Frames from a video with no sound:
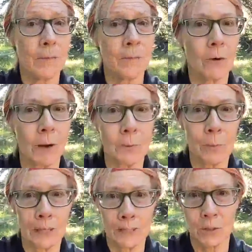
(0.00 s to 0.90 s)
from
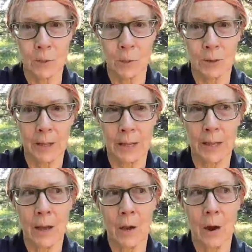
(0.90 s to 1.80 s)
places where they
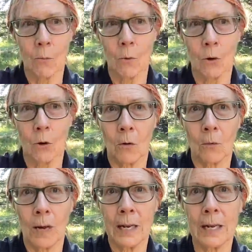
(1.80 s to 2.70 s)
were
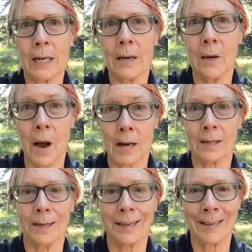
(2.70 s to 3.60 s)
already not
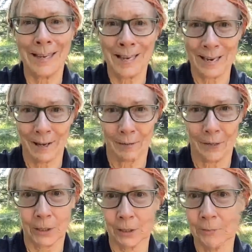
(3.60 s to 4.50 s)
in any
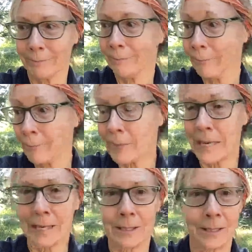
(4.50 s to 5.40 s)
elevation
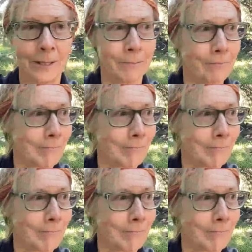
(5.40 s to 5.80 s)
Texas,